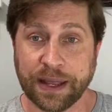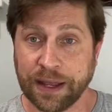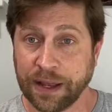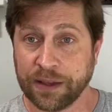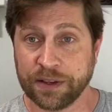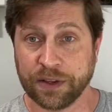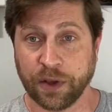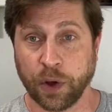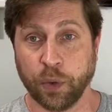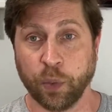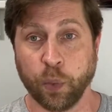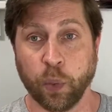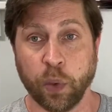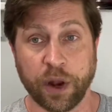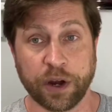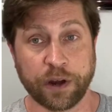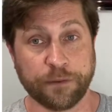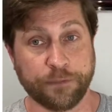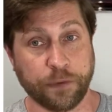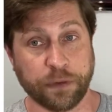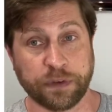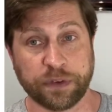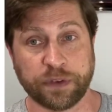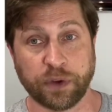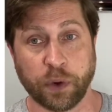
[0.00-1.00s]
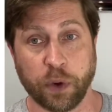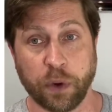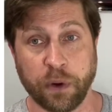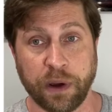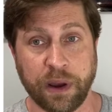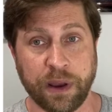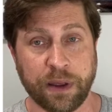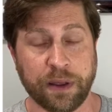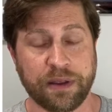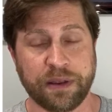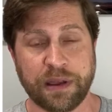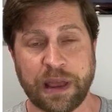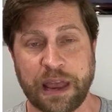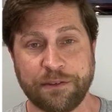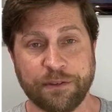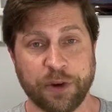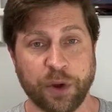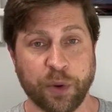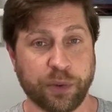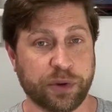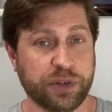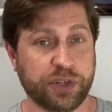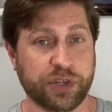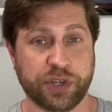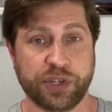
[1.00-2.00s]
So a wonderful story.
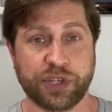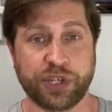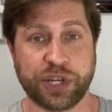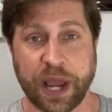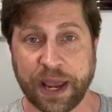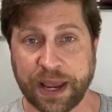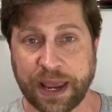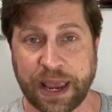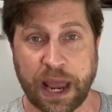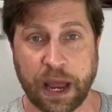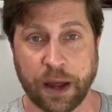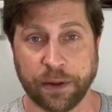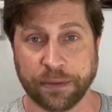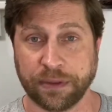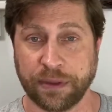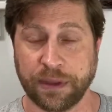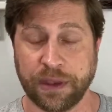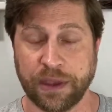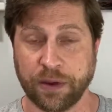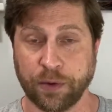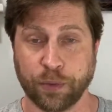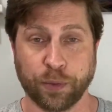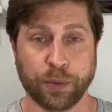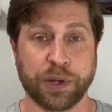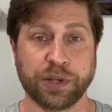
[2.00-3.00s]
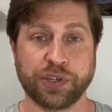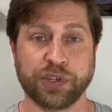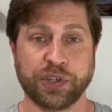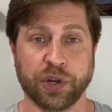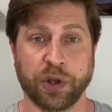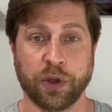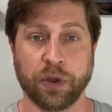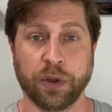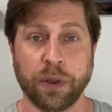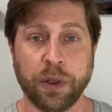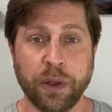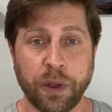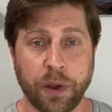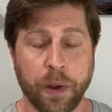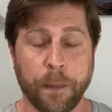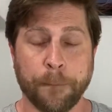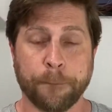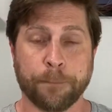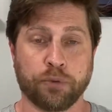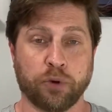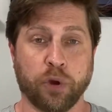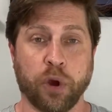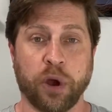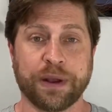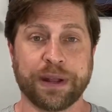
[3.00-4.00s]
Everyone should check out the original
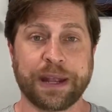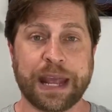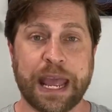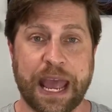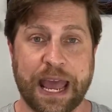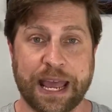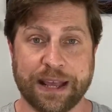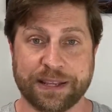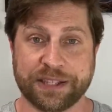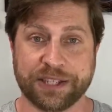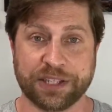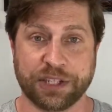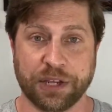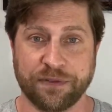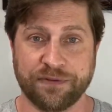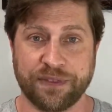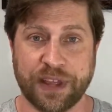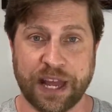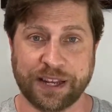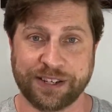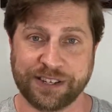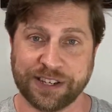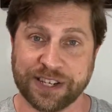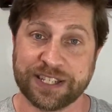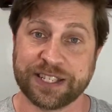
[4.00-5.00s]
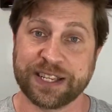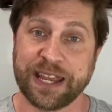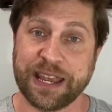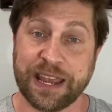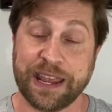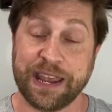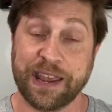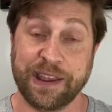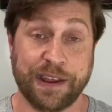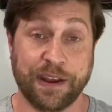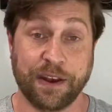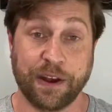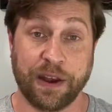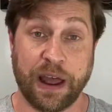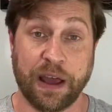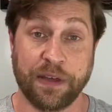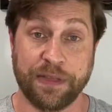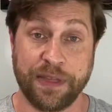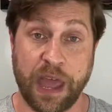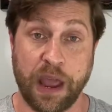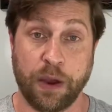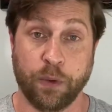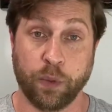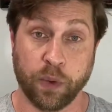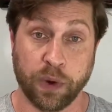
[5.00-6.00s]
broadcasts of that just to hear how
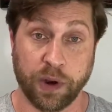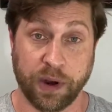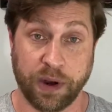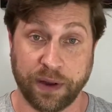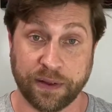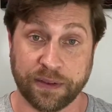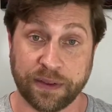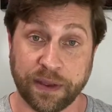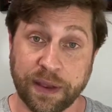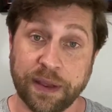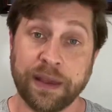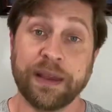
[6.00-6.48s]
that worked.